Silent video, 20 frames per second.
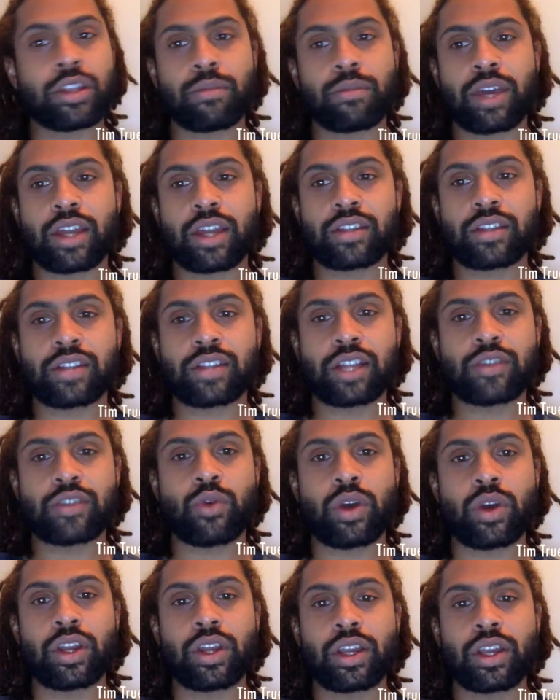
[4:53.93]
man. It's day
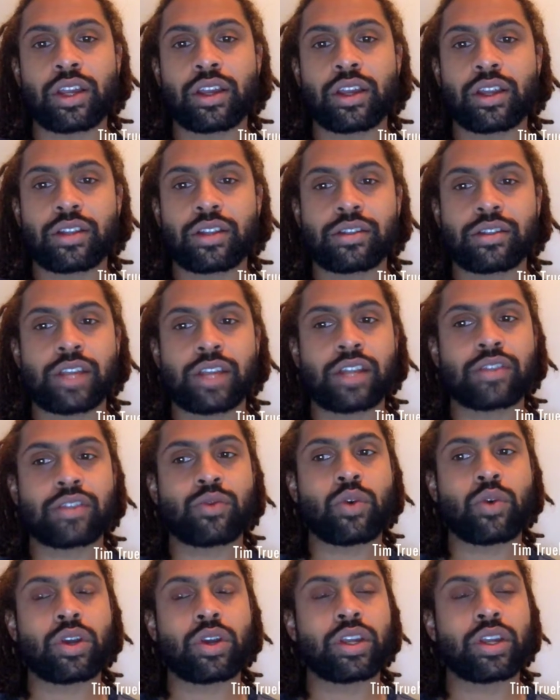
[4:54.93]
20. It's day
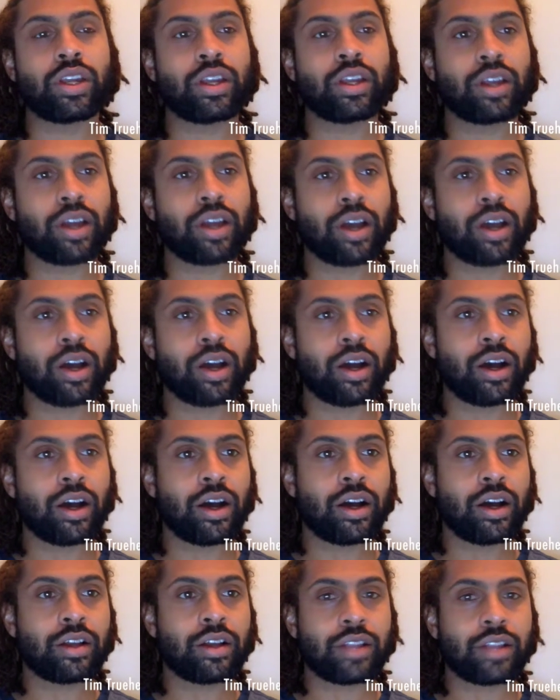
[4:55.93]
20.
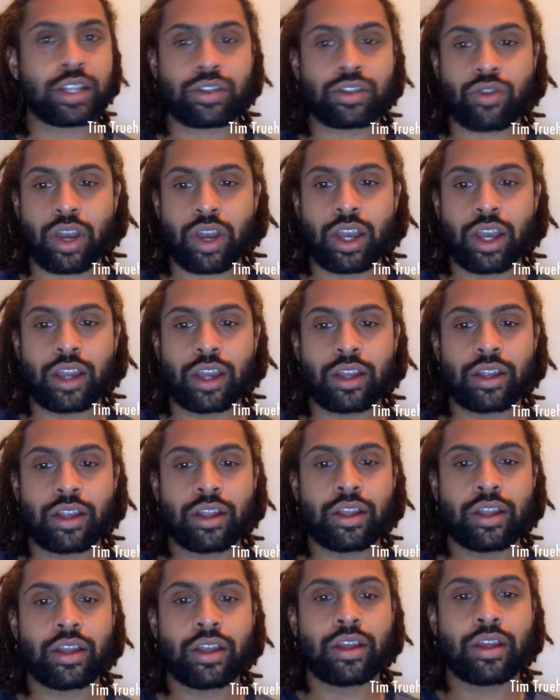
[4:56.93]
That's great.
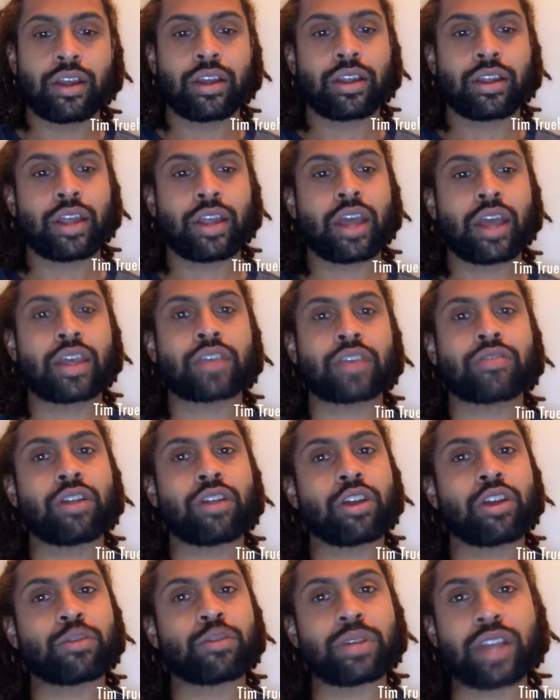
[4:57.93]
Yeah,
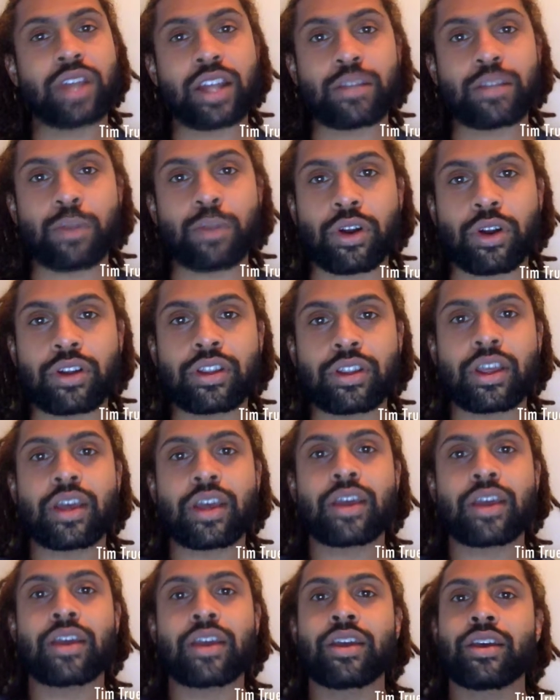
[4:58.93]
yesterday was my dad's
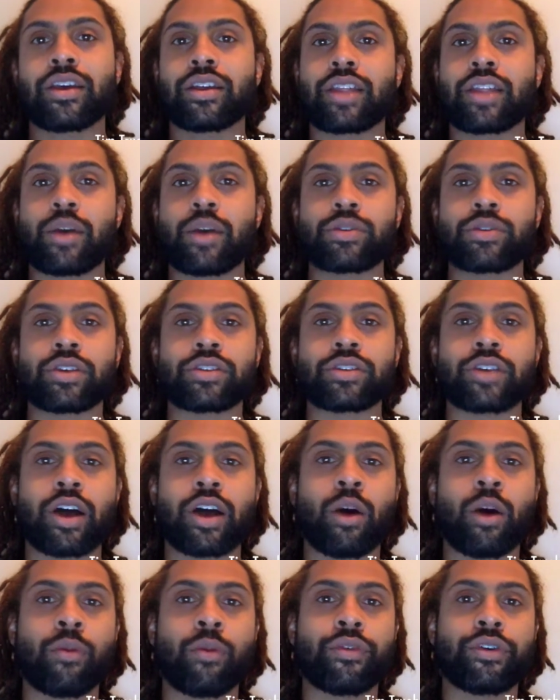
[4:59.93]
birthday. That was also
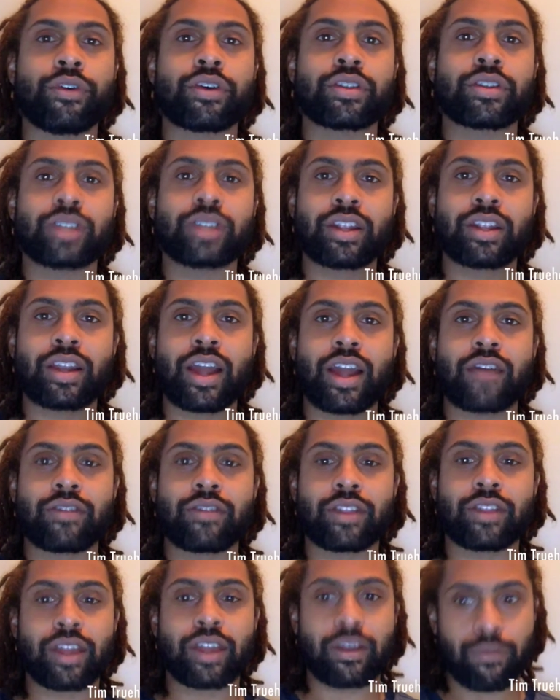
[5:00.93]
helpful because I didn't have
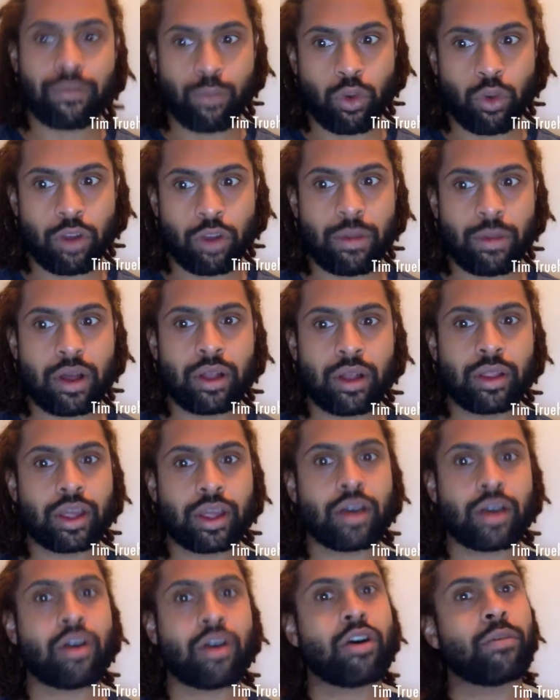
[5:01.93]
to like worry about
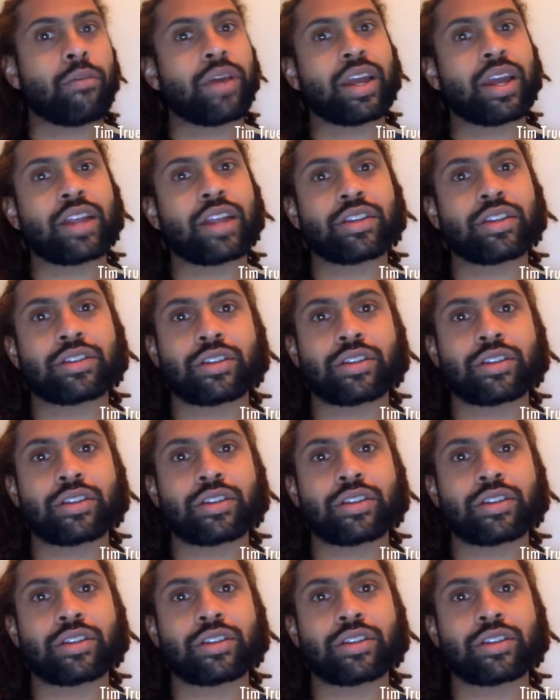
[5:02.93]
like, oh man,